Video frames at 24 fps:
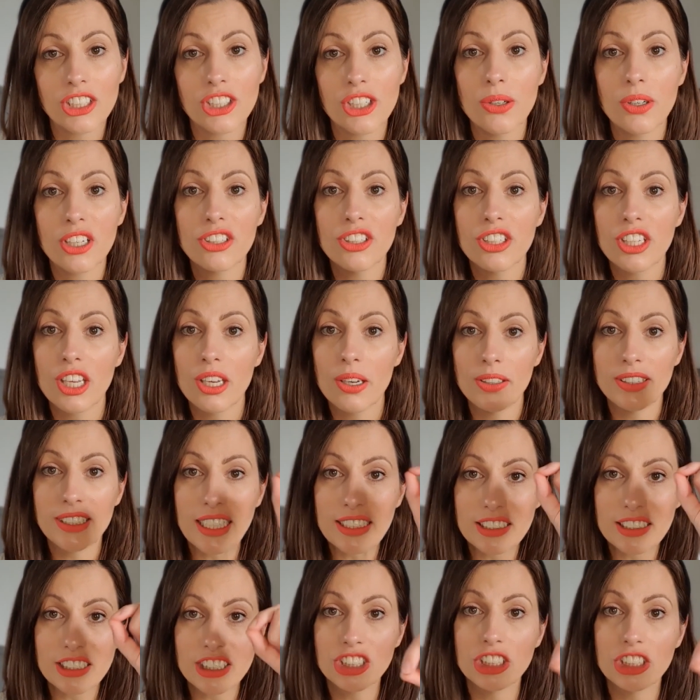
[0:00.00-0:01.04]
you can use
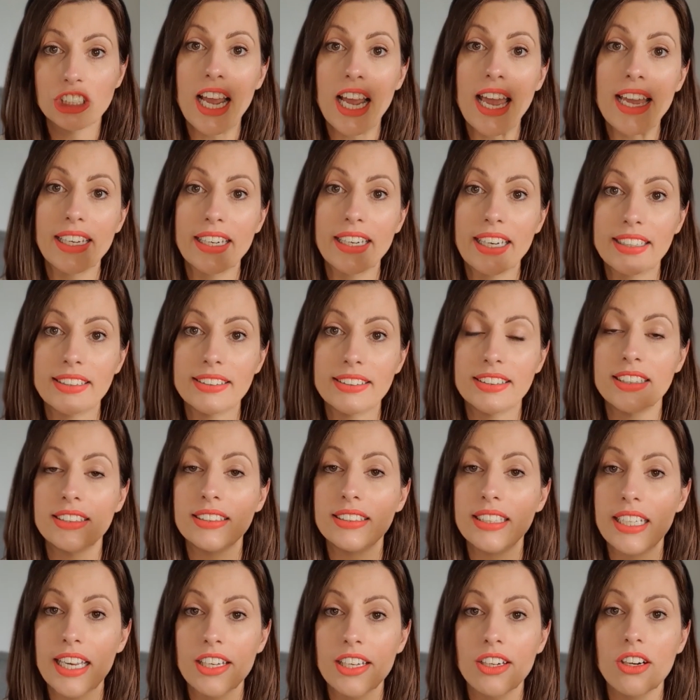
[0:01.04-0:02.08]
as a checklist to
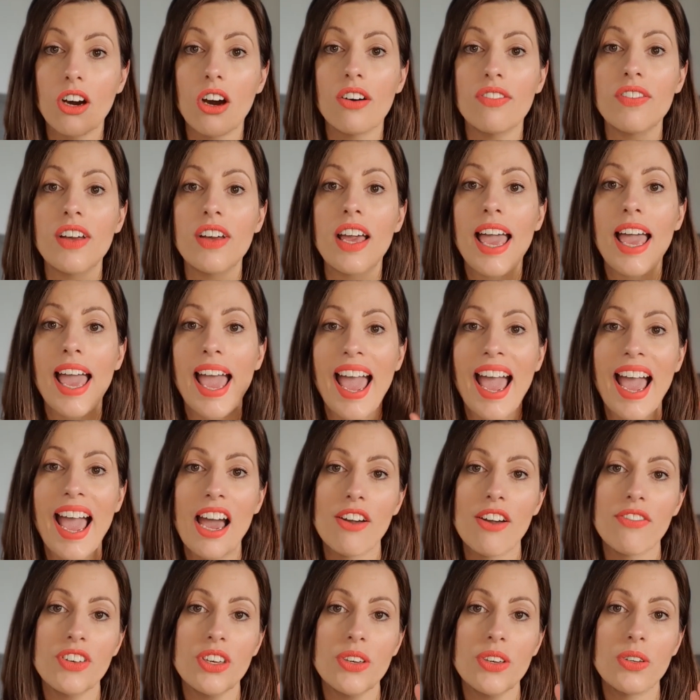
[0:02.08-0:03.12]
tick off,
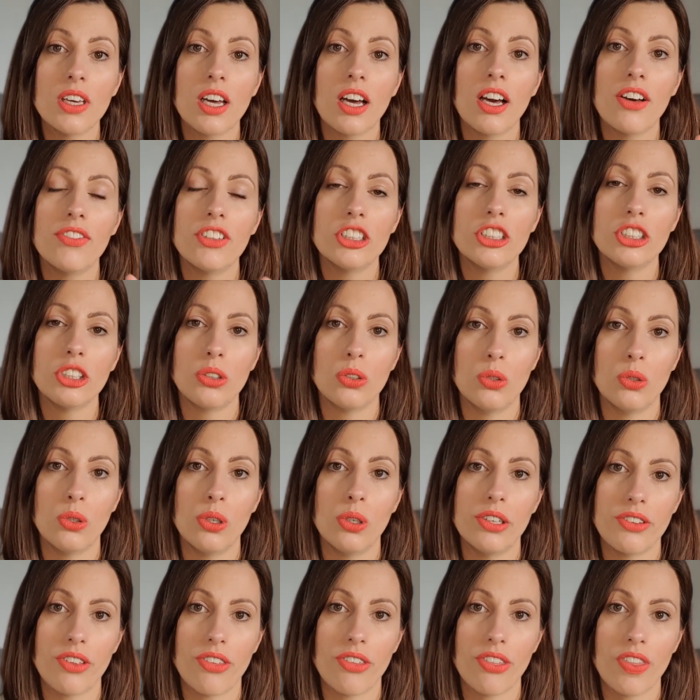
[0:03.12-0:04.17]
have you covered all
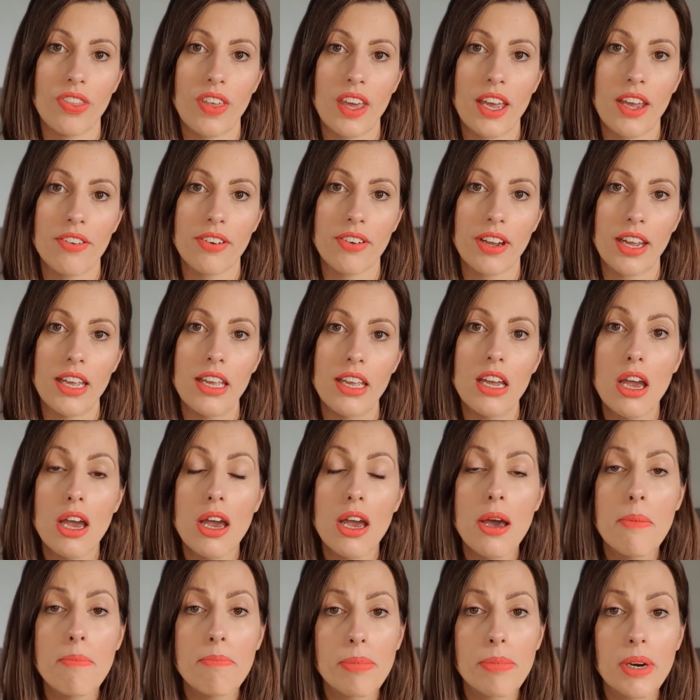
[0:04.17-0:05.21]
of the theory?
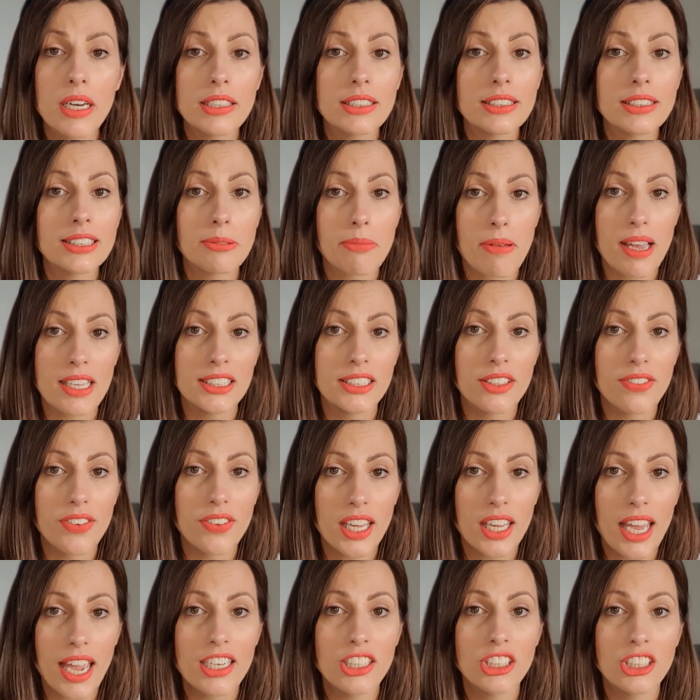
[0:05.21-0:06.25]
But the
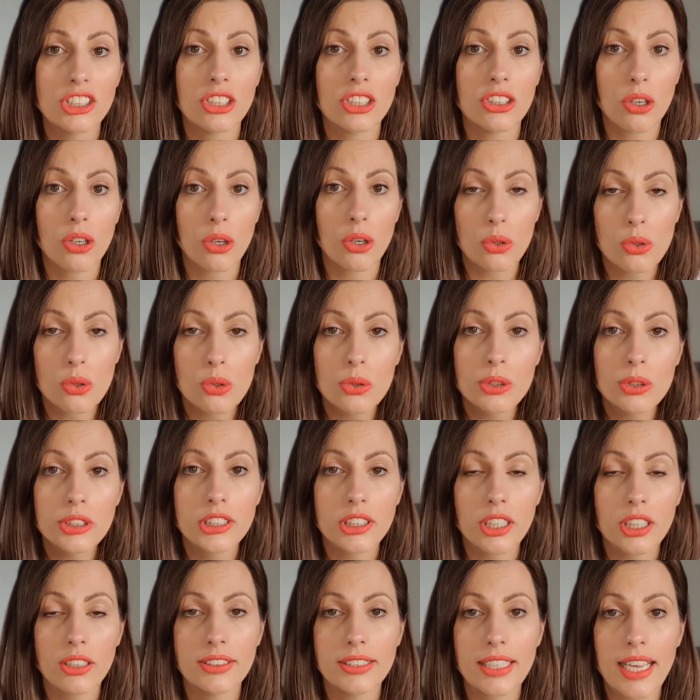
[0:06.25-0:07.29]
specification
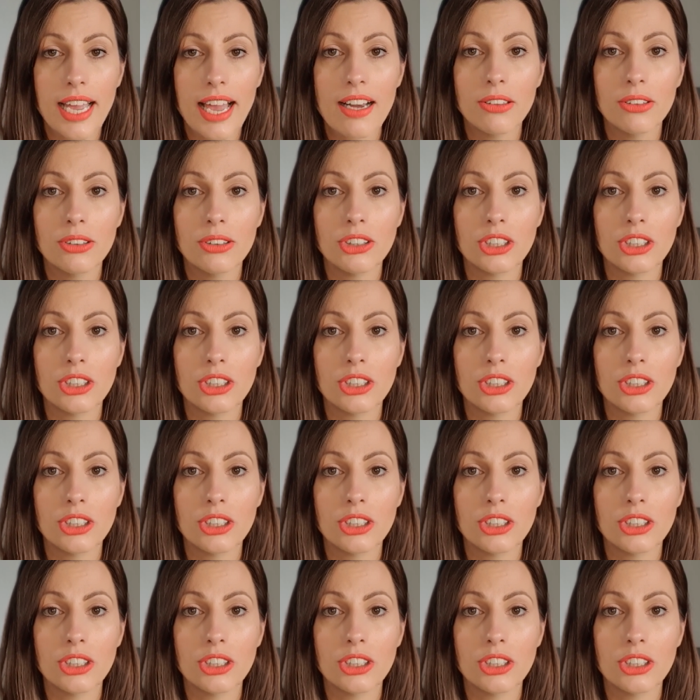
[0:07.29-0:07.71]
also tells